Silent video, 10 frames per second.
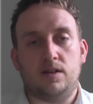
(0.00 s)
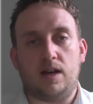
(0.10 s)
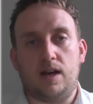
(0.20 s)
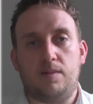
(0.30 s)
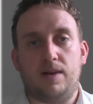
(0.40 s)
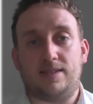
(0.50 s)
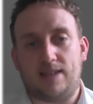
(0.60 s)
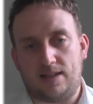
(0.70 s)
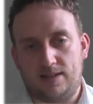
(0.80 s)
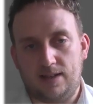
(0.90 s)

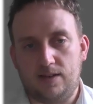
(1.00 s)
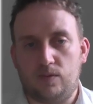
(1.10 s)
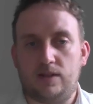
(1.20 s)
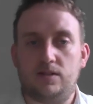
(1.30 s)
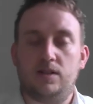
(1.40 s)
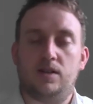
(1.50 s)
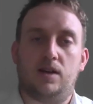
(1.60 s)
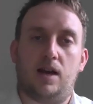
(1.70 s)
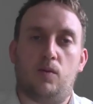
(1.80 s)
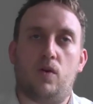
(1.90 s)
assessing, and when
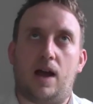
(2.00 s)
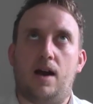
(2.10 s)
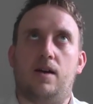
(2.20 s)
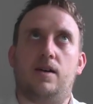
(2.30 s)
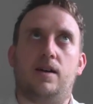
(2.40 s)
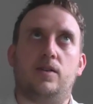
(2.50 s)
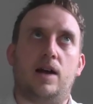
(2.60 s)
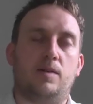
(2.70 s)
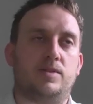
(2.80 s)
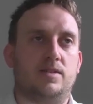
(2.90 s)
it
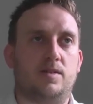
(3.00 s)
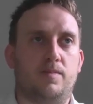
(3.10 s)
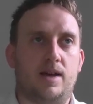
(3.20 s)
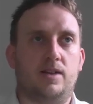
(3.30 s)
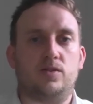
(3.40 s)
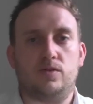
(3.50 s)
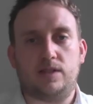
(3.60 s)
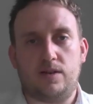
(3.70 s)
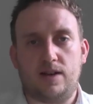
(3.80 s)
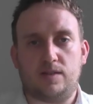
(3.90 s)
helps us to manage
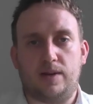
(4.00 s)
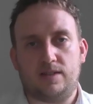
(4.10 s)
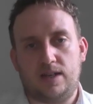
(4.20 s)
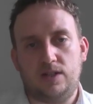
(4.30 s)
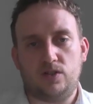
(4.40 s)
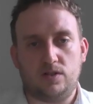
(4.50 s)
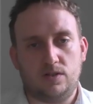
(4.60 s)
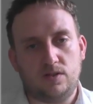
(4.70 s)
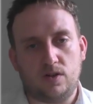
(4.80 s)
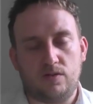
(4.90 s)
also
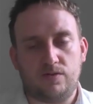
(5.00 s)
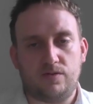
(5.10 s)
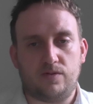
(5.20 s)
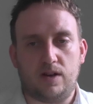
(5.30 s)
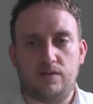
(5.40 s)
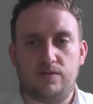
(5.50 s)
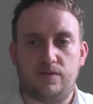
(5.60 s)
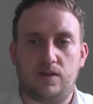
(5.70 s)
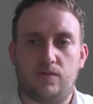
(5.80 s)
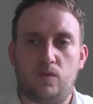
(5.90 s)
expectations of
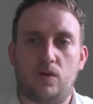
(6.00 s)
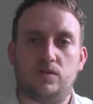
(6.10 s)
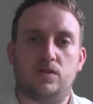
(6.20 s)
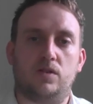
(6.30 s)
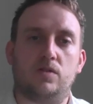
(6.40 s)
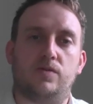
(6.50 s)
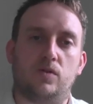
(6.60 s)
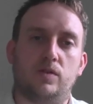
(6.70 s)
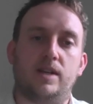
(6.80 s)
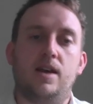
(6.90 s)
what to look
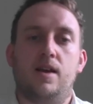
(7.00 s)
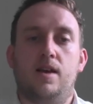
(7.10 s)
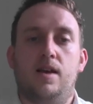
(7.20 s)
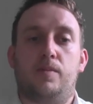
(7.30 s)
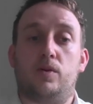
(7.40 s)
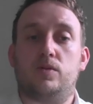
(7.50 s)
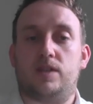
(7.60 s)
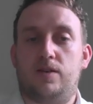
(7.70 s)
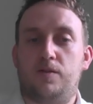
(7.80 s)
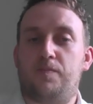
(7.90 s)
for, but
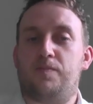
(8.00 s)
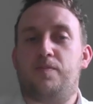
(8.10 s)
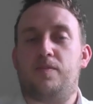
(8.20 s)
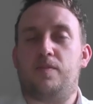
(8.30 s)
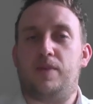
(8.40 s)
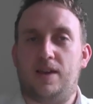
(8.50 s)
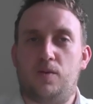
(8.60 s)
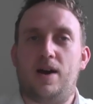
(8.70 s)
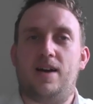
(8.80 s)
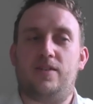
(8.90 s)
also being
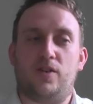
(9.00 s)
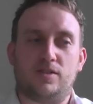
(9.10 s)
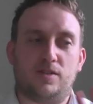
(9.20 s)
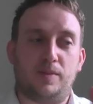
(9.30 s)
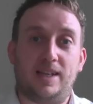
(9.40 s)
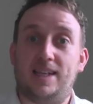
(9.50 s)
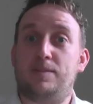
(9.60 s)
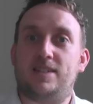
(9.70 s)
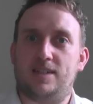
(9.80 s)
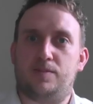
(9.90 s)
aware not to be
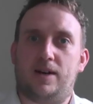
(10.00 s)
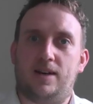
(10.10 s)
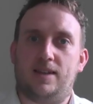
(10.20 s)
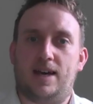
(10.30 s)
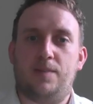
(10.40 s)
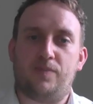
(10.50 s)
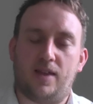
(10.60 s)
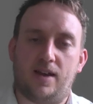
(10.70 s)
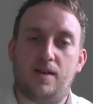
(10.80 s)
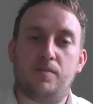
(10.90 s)
limited by that,
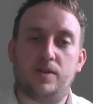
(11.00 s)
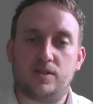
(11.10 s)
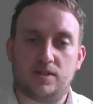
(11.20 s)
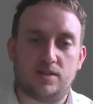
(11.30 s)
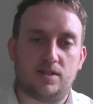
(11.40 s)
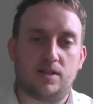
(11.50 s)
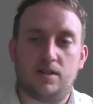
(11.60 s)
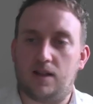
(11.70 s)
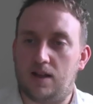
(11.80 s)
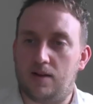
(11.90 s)
but just
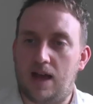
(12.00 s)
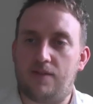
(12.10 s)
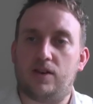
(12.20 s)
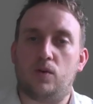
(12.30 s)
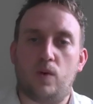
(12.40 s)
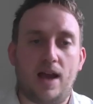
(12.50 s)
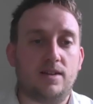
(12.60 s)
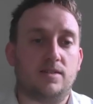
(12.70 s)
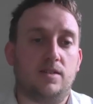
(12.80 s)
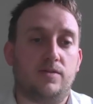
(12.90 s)
having an
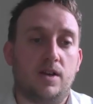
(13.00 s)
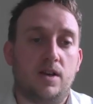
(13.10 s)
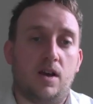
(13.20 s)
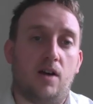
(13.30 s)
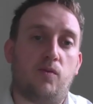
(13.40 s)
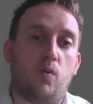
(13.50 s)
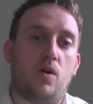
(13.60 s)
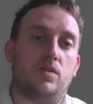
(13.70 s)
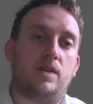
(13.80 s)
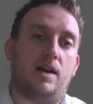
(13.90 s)
awareness of
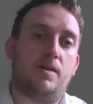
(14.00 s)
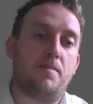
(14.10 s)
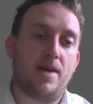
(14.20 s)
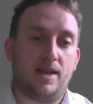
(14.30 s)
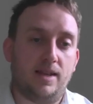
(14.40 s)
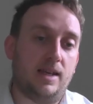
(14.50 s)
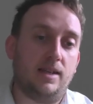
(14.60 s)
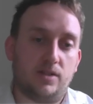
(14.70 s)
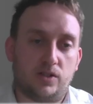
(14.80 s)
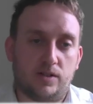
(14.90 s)
what Harry may need
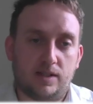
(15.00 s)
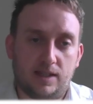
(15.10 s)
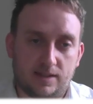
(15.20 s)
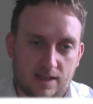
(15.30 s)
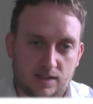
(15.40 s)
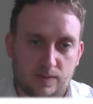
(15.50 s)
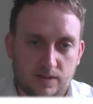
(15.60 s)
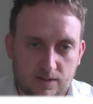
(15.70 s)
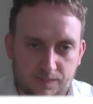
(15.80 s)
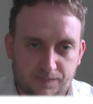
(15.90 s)
during the assessment.